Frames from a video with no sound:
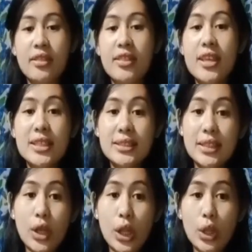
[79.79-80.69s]
this
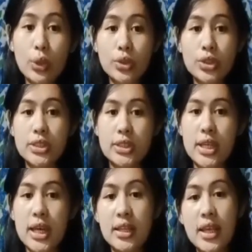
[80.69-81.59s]
includes
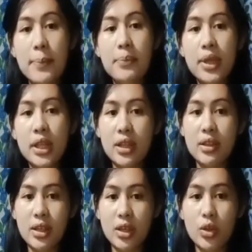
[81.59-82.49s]
the
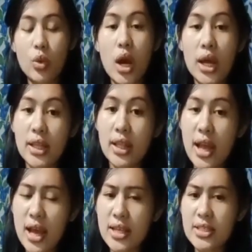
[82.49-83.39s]
ability to
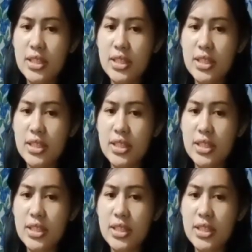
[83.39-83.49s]
analyze,